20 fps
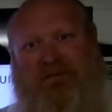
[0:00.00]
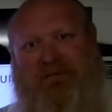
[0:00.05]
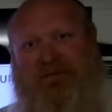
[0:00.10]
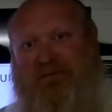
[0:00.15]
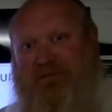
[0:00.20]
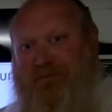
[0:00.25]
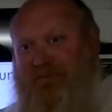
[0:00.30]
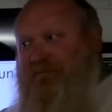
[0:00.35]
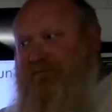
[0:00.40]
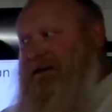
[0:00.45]

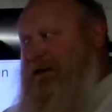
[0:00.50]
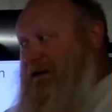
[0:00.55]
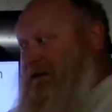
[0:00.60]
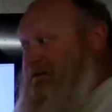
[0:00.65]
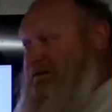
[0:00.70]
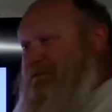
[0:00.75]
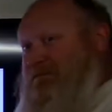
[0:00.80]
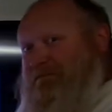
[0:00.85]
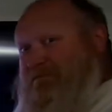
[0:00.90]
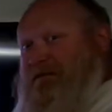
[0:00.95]
So you
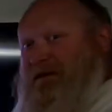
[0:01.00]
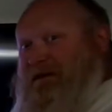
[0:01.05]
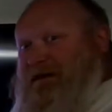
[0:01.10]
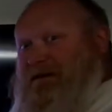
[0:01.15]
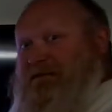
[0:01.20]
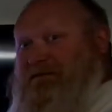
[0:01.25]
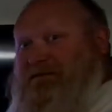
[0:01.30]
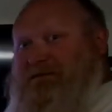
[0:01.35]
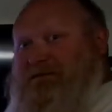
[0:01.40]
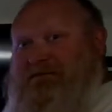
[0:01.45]
can do
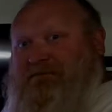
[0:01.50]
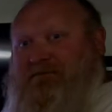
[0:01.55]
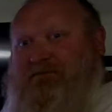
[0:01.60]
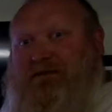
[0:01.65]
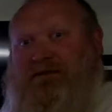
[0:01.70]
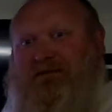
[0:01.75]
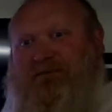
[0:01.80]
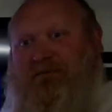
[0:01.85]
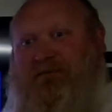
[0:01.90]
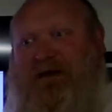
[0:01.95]
that.
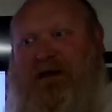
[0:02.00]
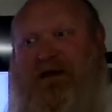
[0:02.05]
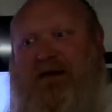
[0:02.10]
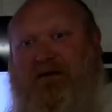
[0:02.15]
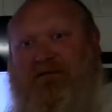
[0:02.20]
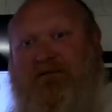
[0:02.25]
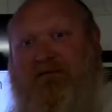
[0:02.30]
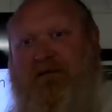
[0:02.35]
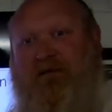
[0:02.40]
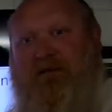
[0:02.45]
That's
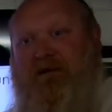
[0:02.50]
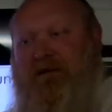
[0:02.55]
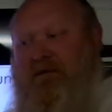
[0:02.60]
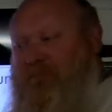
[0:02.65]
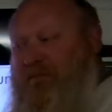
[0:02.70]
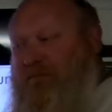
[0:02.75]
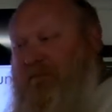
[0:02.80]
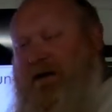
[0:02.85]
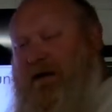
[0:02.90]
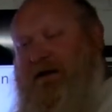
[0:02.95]
fine.
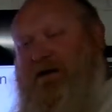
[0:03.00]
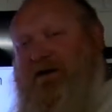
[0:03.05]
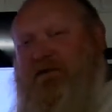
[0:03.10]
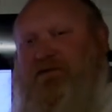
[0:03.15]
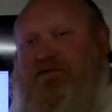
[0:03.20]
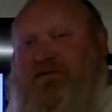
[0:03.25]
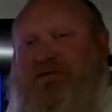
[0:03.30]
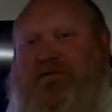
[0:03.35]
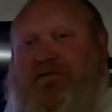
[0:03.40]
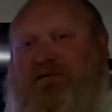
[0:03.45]
But my
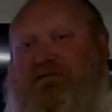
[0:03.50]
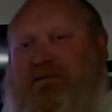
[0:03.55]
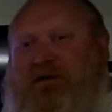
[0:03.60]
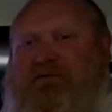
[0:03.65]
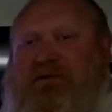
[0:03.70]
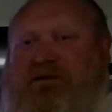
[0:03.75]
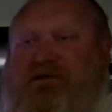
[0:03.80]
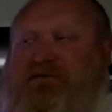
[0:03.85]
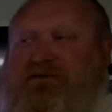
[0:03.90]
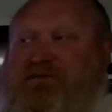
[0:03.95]
insurance and my
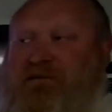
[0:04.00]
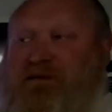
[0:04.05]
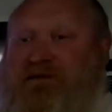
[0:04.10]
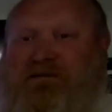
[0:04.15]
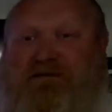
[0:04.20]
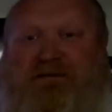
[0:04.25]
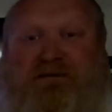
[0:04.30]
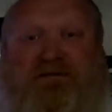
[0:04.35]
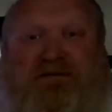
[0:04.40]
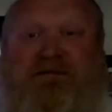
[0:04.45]

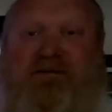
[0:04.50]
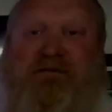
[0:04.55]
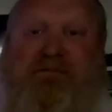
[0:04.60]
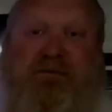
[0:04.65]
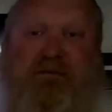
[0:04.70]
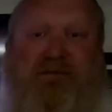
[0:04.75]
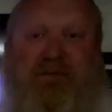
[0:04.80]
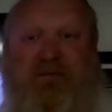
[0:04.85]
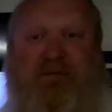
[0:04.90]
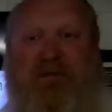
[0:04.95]
registration is clipped
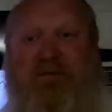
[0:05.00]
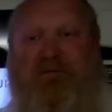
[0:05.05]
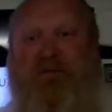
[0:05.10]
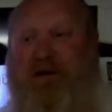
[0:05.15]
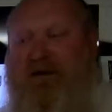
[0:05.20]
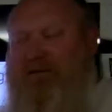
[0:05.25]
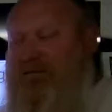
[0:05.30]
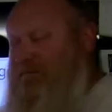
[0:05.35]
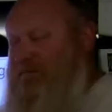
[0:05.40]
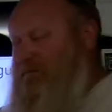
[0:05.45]
up on my
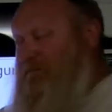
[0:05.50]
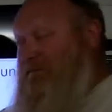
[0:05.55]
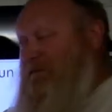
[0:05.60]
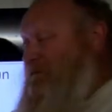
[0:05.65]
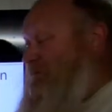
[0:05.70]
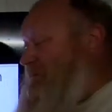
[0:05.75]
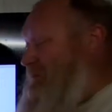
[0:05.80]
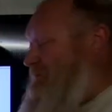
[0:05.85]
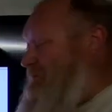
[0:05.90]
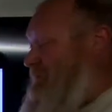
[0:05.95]
visor, so I
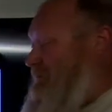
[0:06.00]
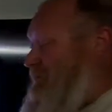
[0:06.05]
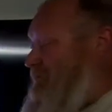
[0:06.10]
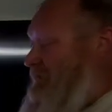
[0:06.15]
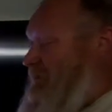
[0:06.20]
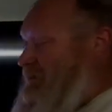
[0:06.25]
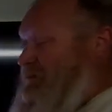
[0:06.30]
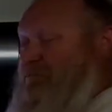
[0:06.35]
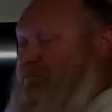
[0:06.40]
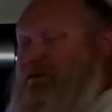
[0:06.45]
don't have to go
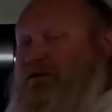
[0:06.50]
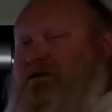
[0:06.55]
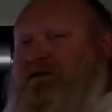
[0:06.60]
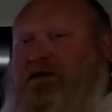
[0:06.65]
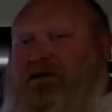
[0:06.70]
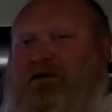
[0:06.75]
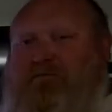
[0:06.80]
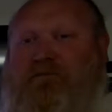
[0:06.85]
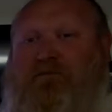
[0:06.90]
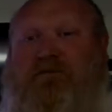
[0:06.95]
anywhere in
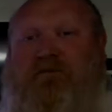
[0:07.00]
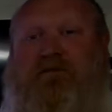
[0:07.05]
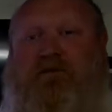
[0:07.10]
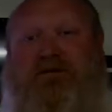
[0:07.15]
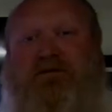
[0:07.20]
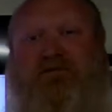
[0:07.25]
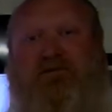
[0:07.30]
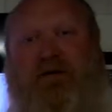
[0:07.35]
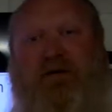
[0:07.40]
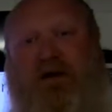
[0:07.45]
any one of
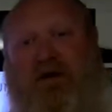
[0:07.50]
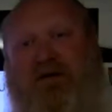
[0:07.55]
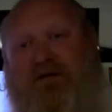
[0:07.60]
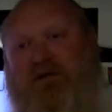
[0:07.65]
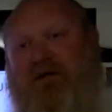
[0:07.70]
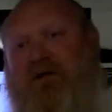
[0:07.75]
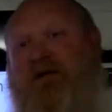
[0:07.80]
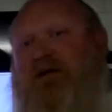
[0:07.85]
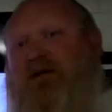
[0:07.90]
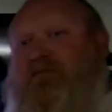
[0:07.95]
these spots.
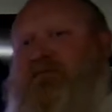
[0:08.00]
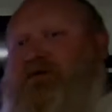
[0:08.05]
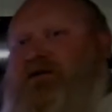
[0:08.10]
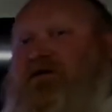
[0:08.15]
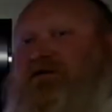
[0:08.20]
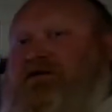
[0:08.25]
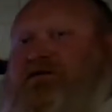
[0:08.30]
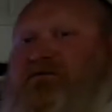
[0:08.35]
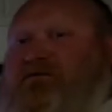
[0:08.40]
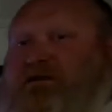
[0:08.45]

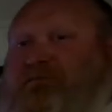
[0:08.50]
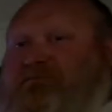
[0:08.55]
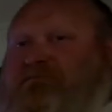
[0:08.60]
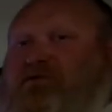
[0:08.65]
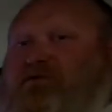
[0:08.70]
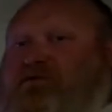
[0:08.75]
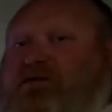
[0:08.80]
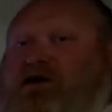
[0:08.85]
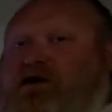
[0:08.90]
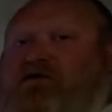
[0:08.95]
Because if I'm
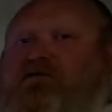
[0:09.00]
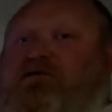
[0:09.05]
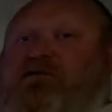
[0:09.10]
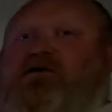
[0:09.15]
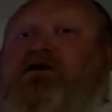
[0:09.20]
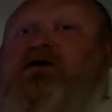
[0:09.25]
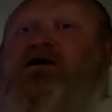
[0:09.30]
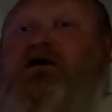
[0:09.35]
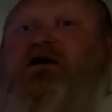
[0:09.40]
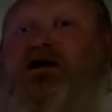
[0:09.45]
pulled
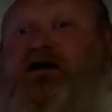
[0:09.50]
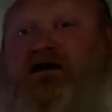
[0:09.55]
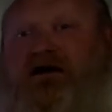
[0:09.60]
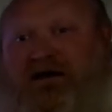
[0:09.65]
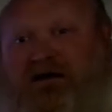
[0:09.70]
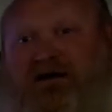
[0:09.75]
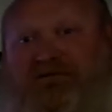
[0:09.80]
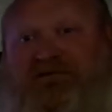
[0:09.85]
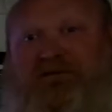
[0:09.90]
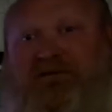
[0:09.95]
over, I
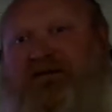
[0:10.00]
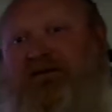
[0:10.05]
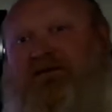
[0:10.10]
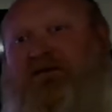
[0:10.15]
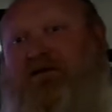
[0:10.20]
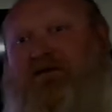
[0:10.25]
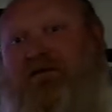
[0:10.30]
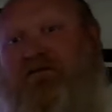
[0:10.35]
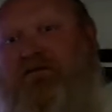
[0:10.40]
have to let law